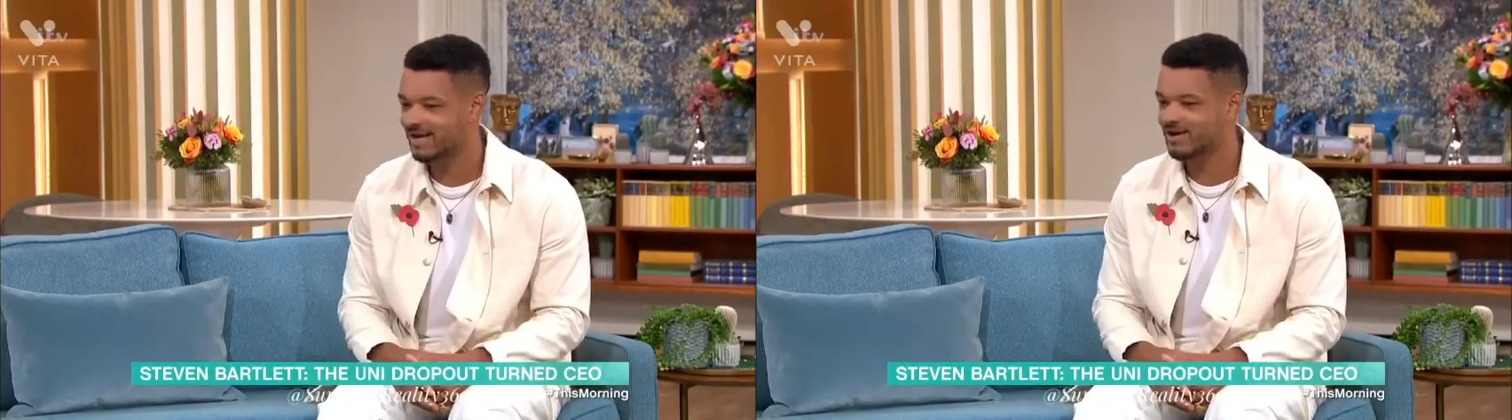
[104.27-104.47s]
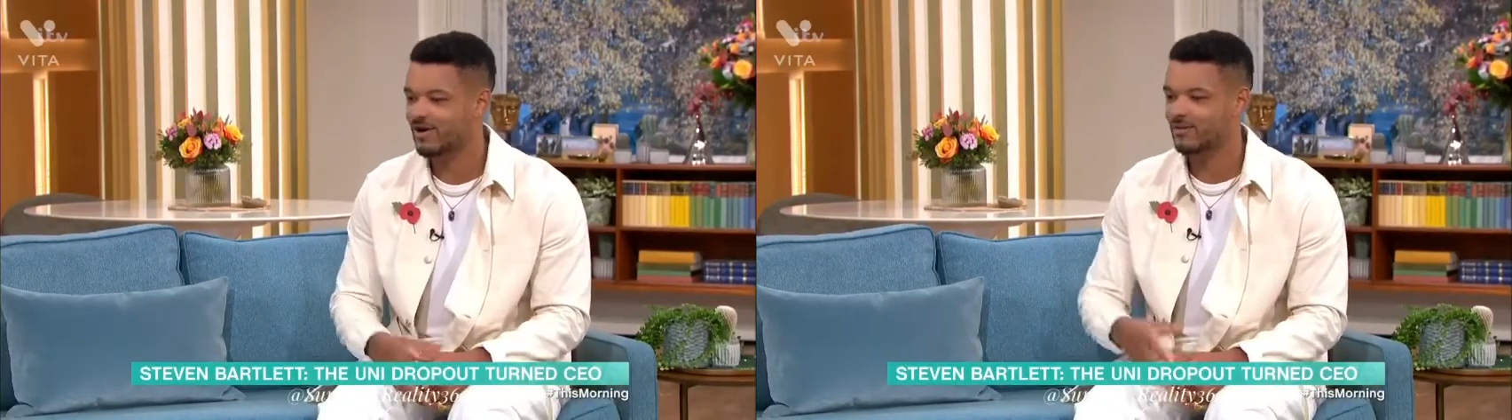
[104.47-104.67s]

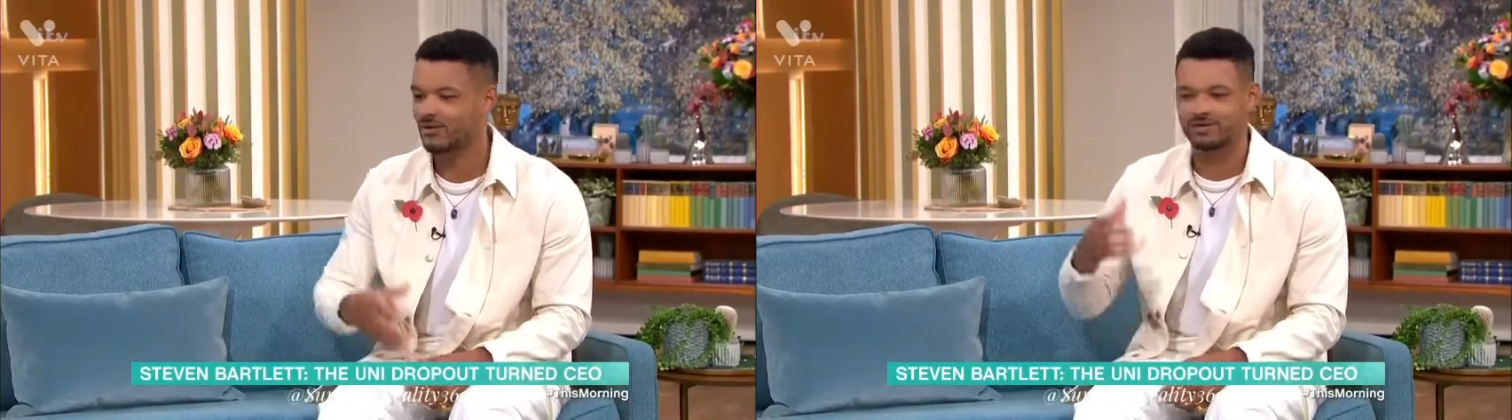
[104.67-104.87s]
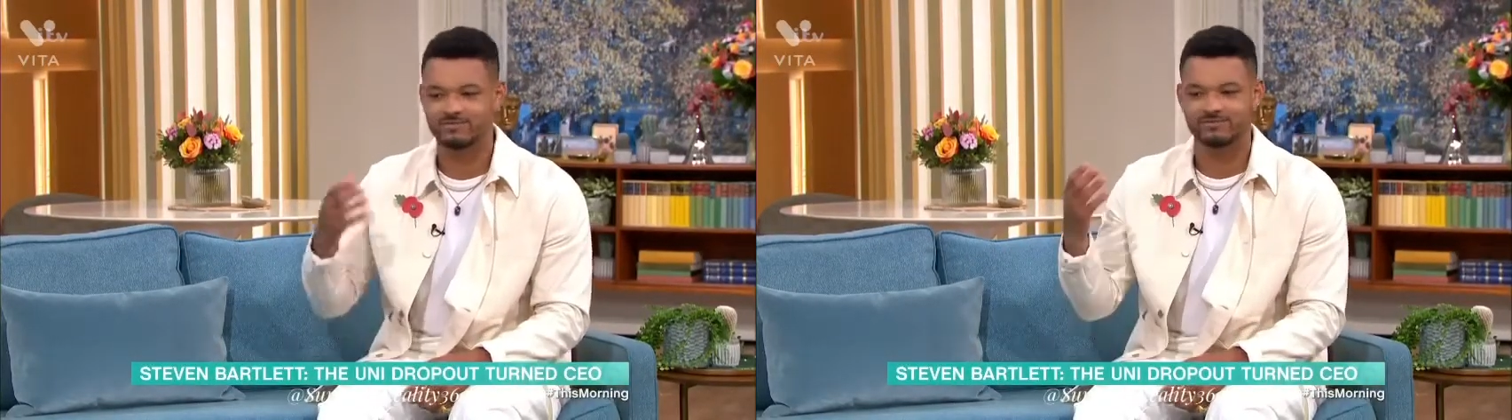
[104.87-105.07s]
I
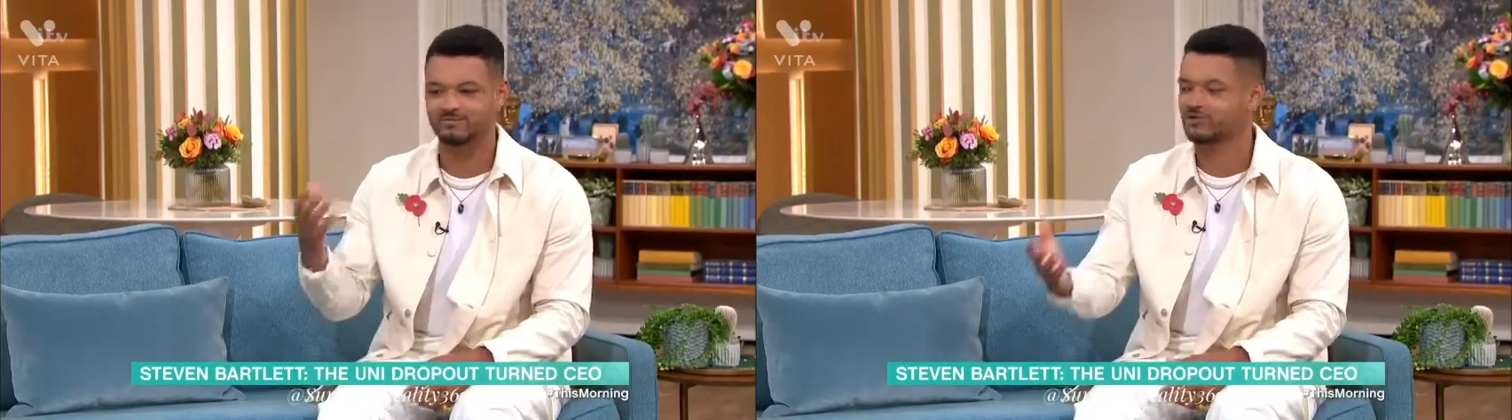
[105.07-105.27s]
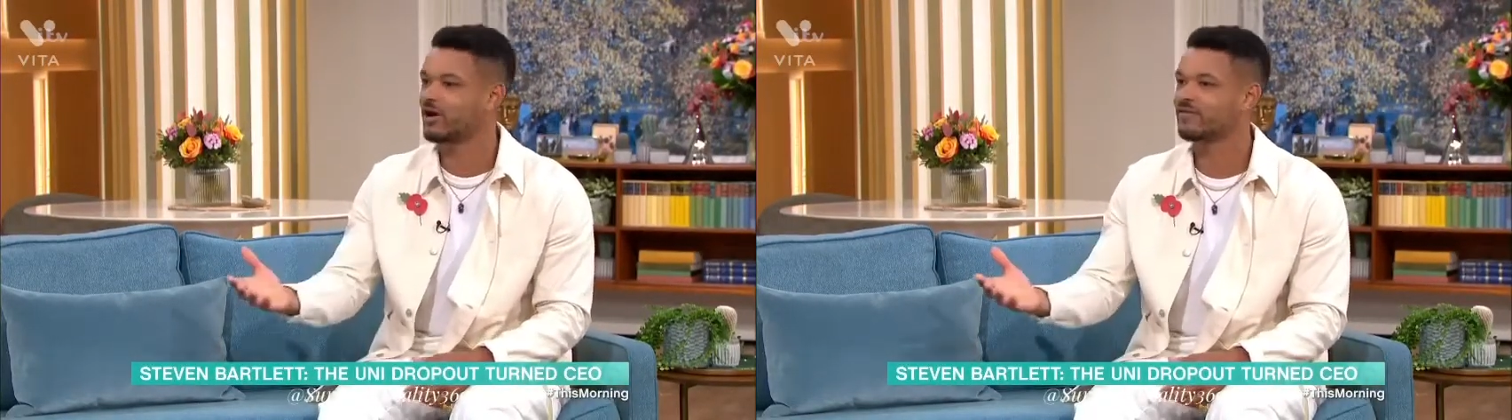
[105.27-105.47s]
wanna
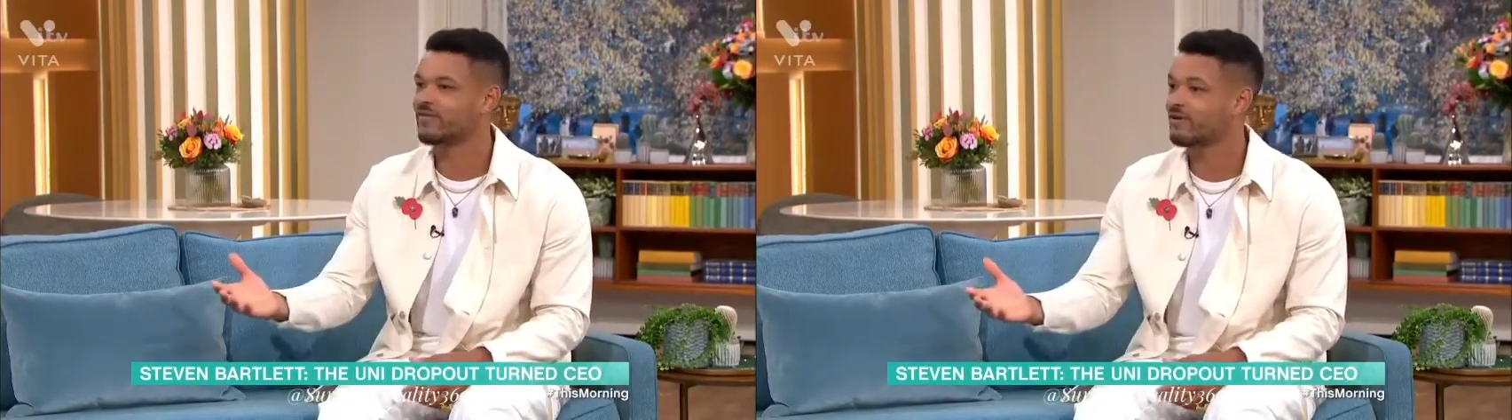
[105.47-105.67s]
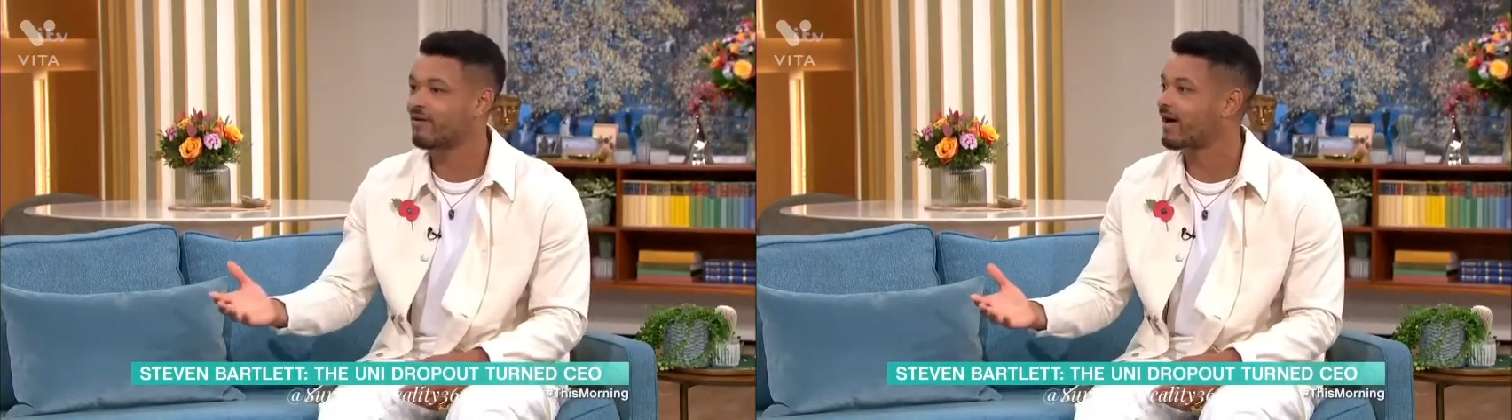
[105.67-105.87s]
try and
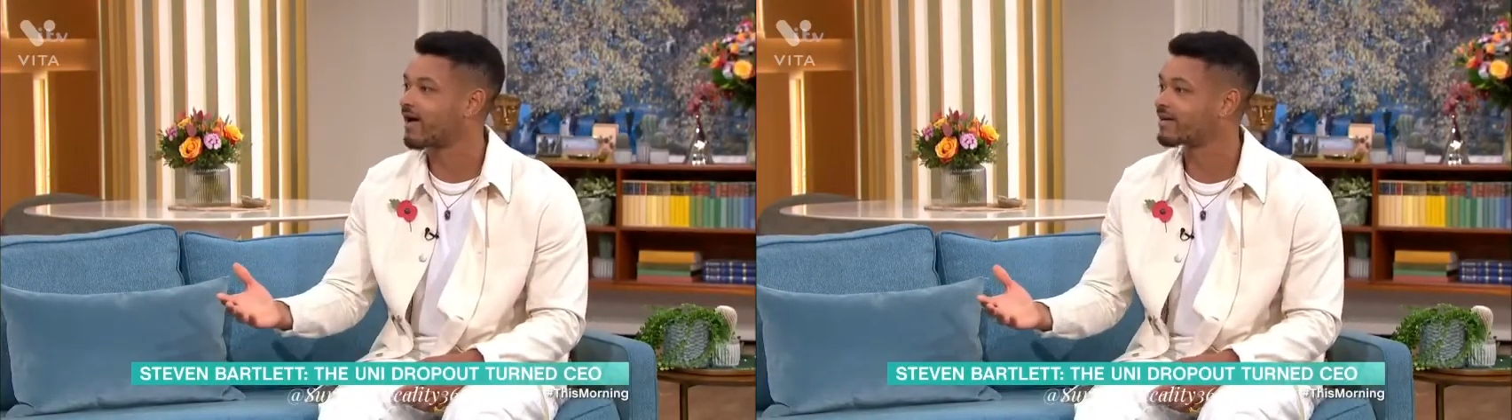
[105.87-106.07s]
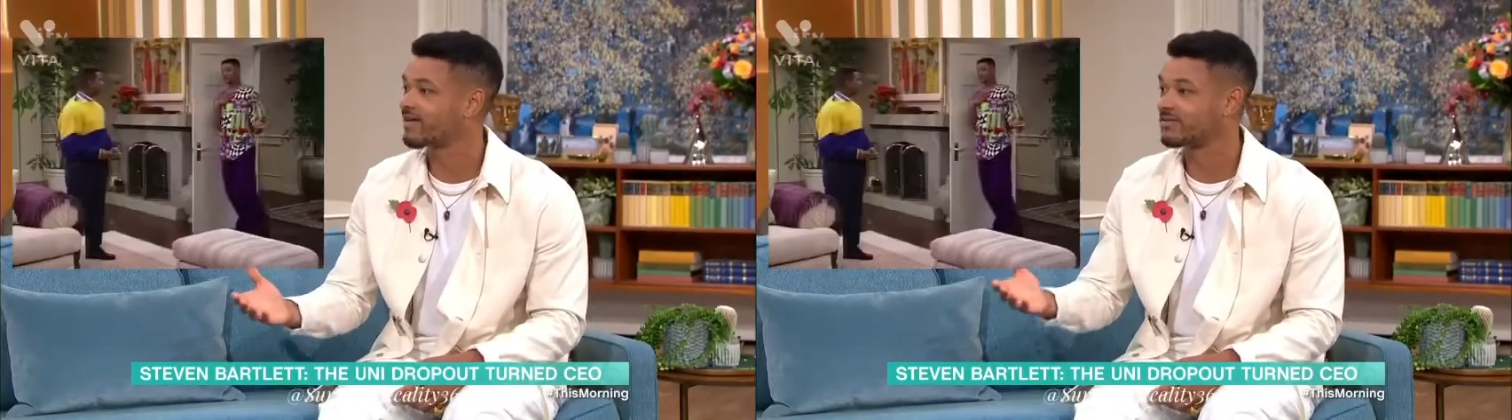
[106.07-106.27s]
figure out how
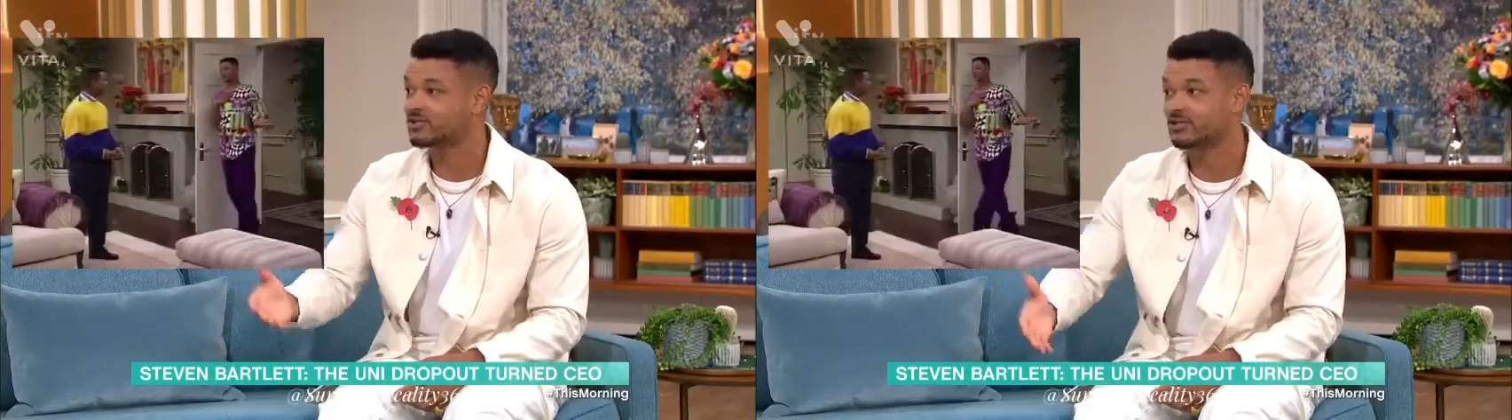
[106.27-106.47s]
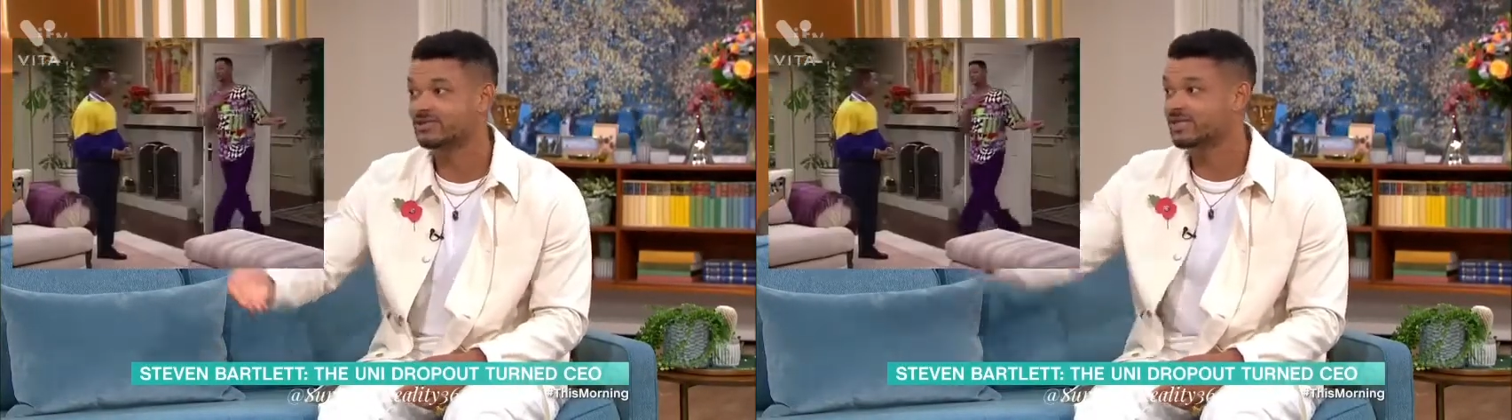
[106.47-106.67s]
to get the
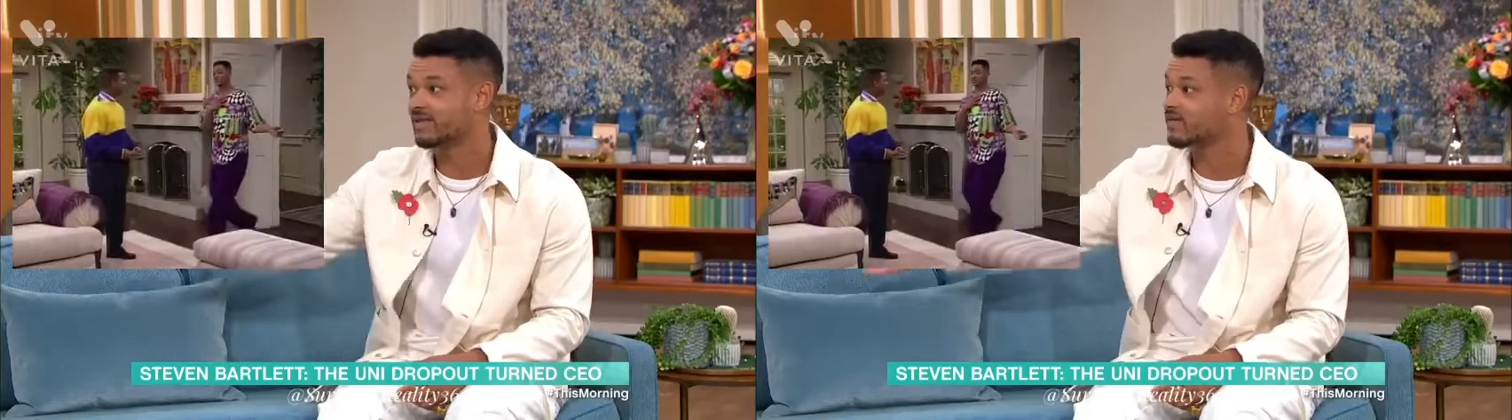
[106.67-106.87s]
shoes that the